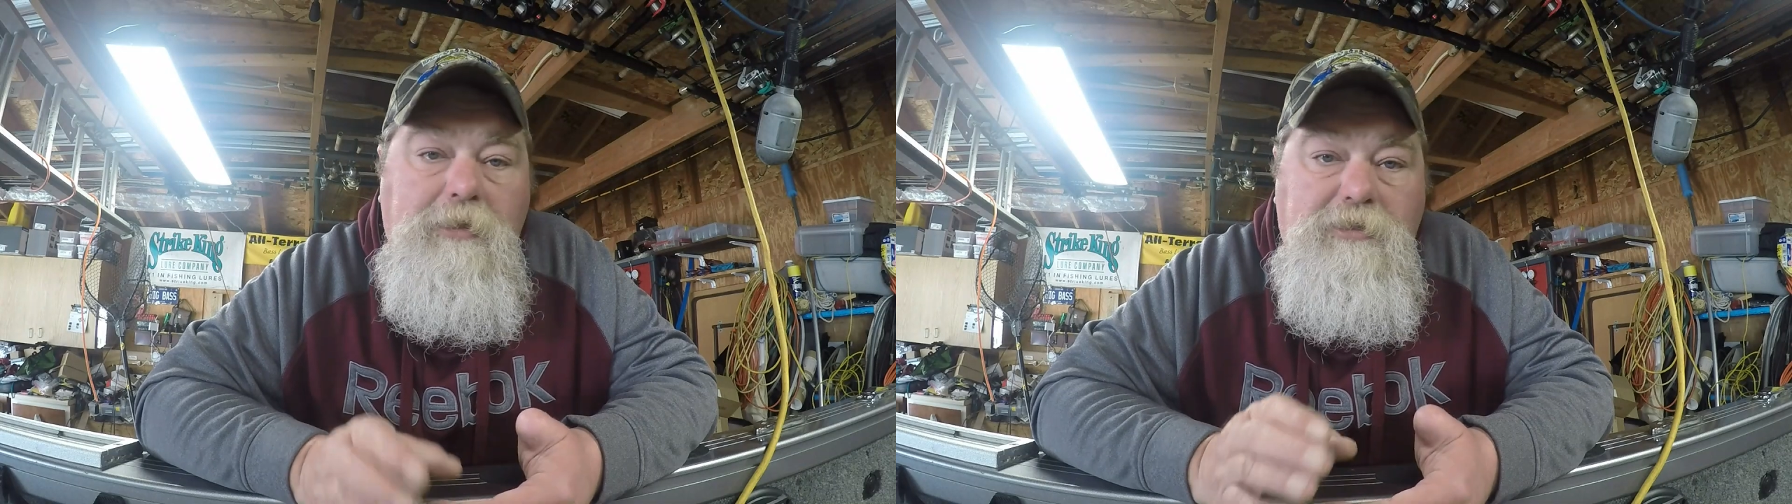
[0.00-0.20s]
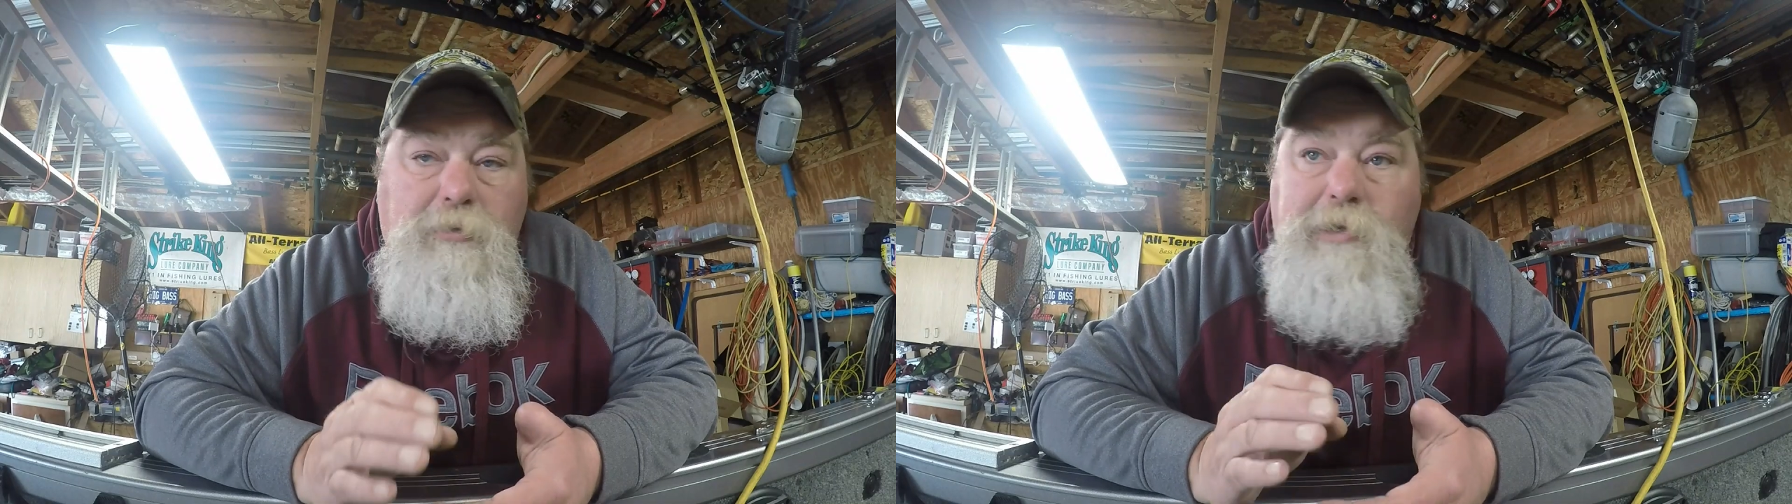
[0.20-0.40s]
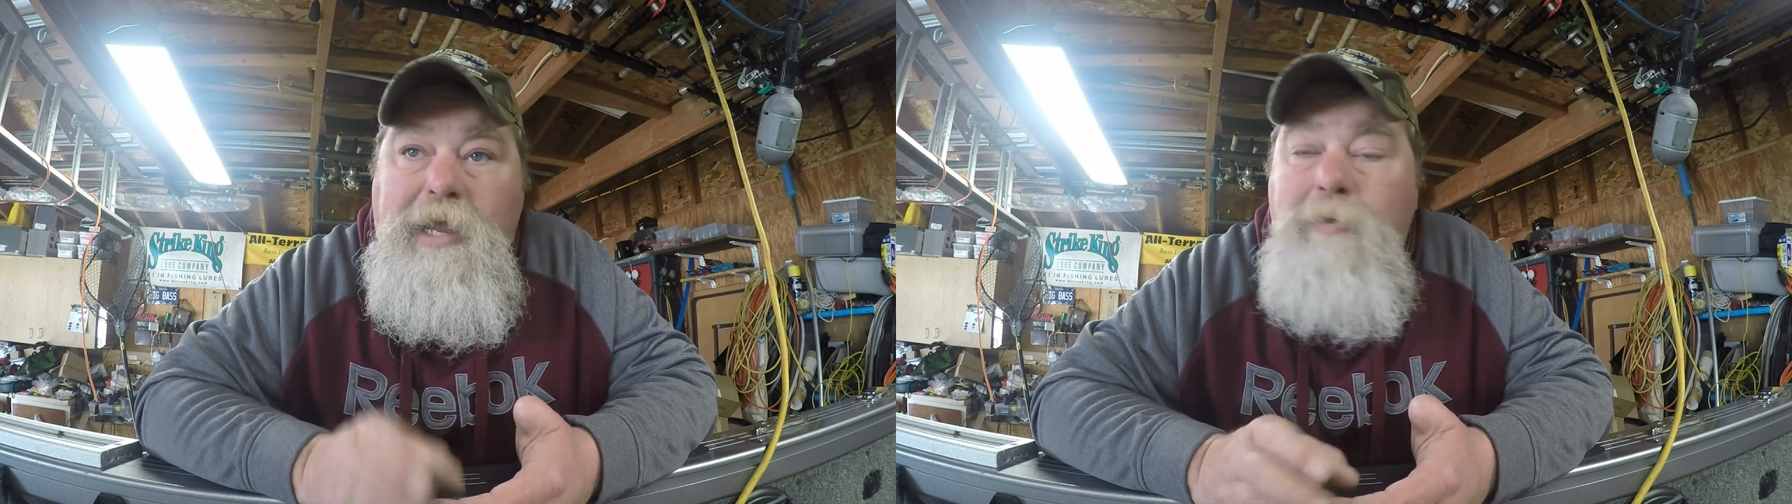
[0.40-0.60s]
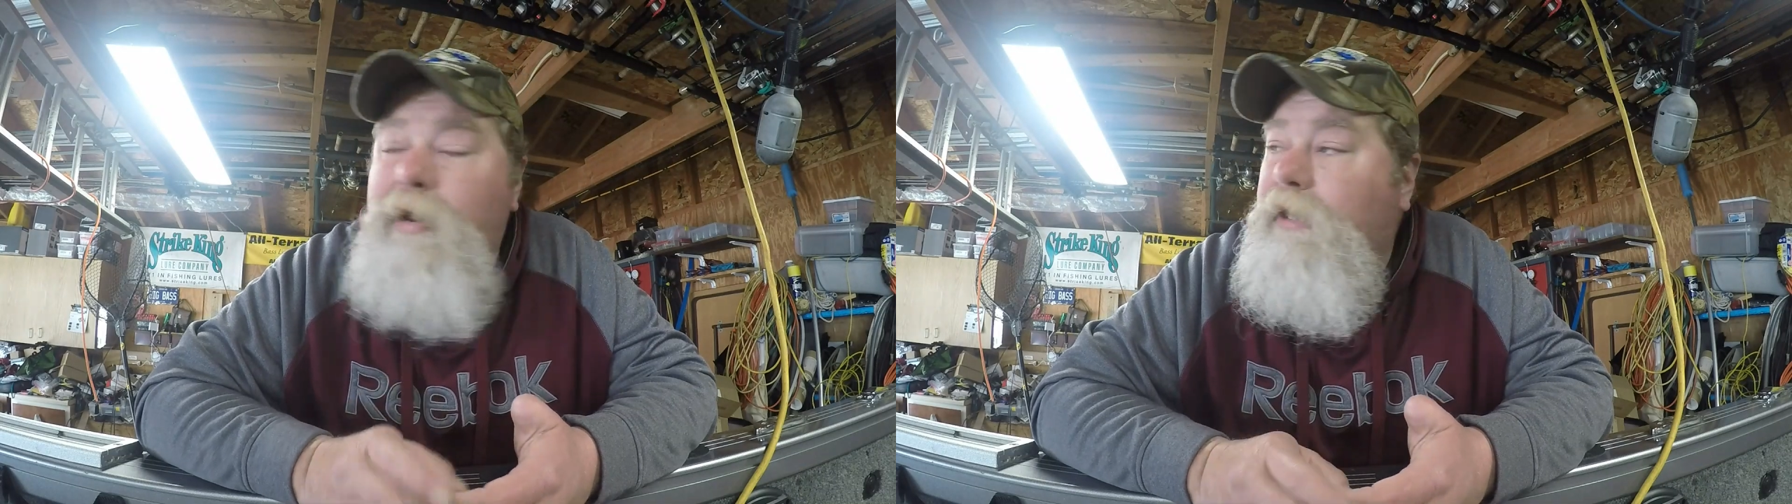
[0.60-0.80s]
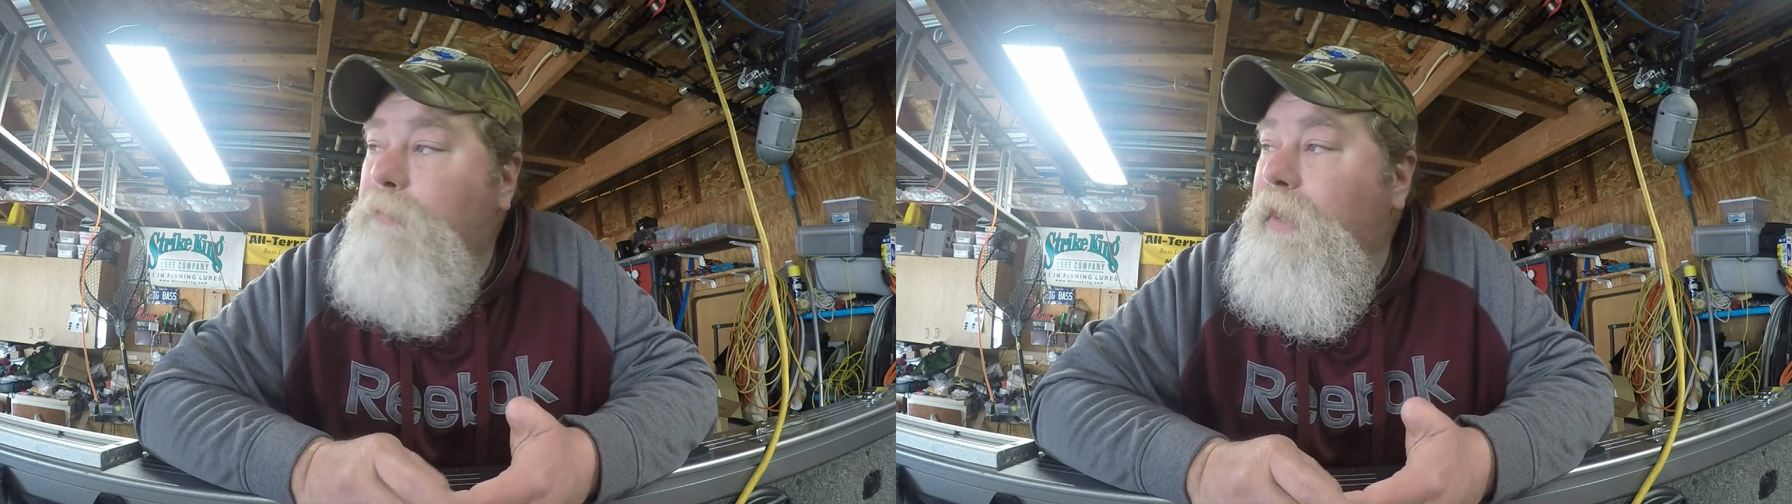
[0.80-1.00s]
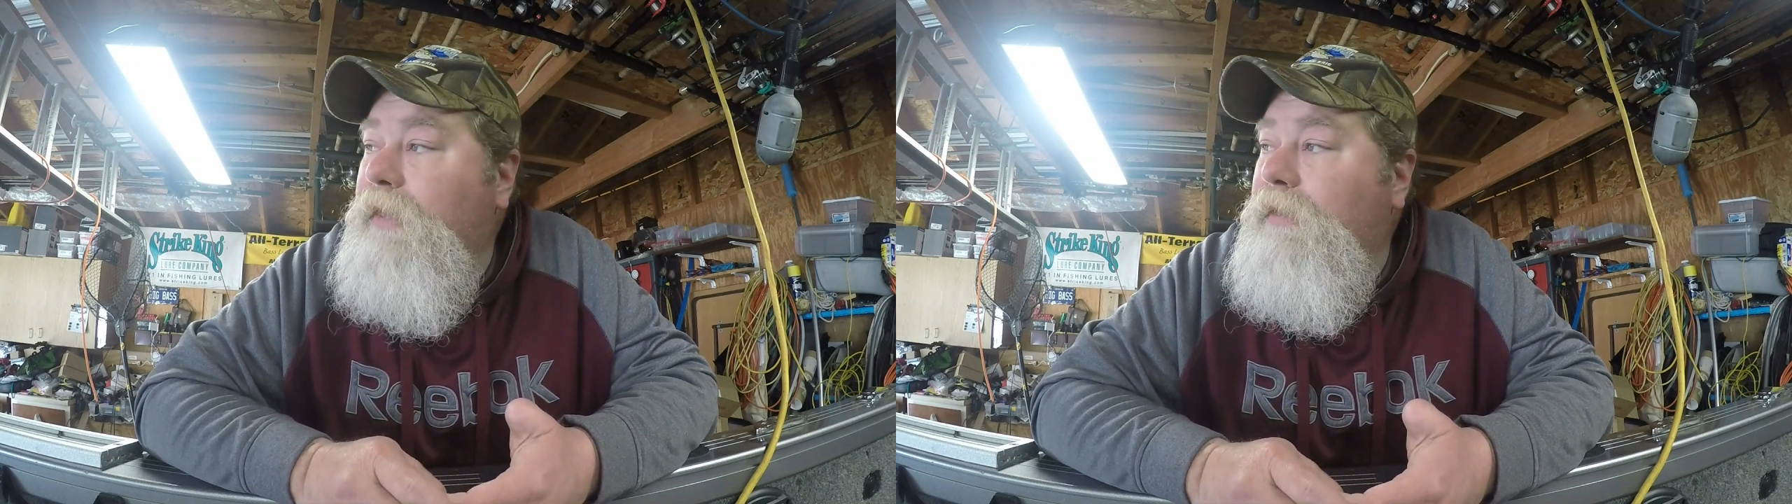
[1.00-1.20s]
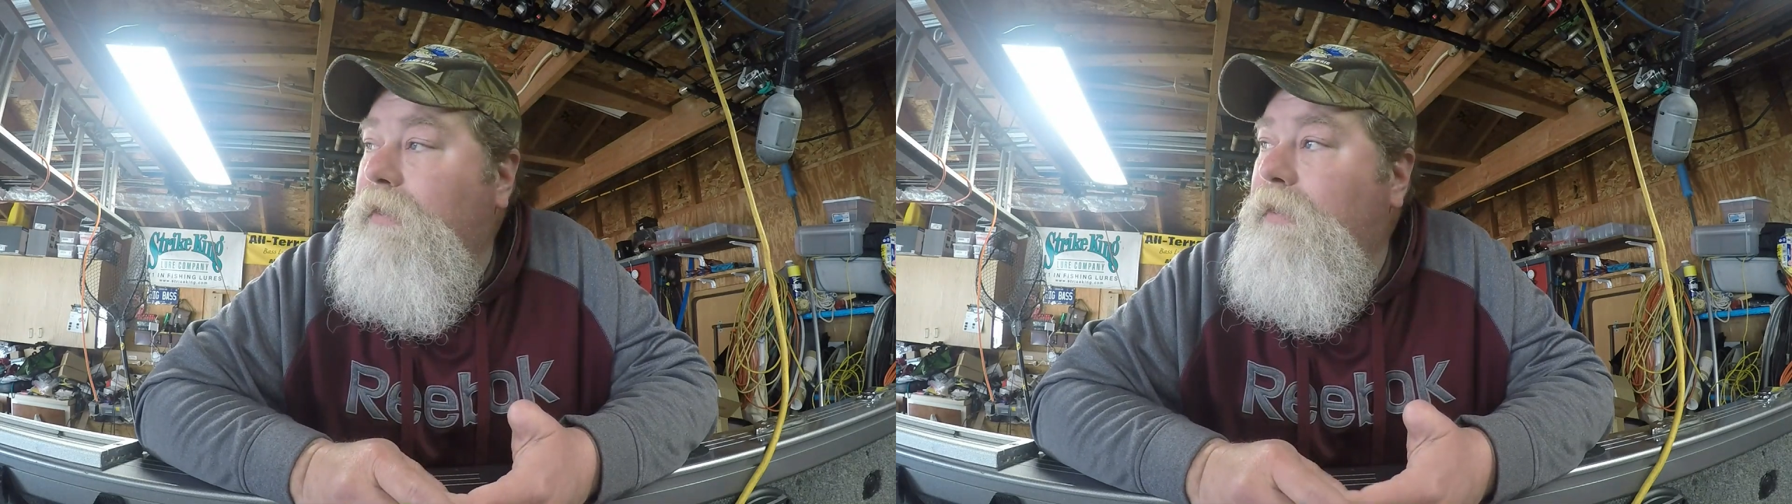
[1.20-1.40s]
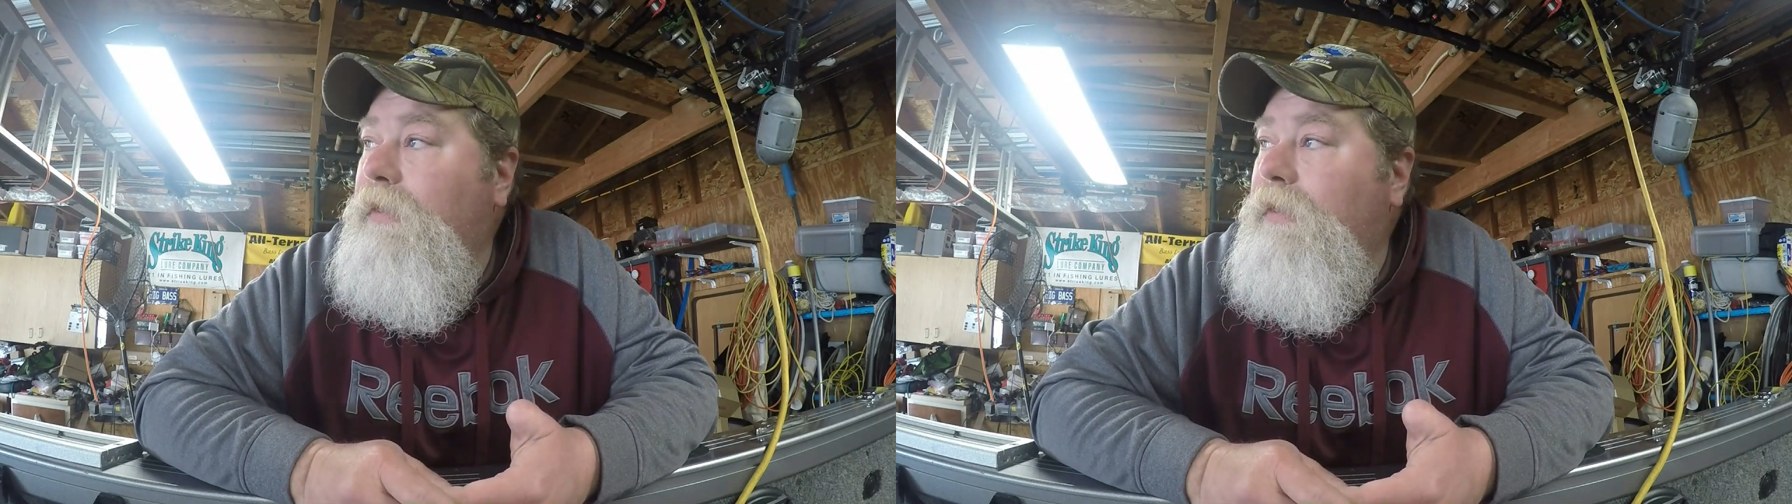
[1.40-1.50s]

So what I recommend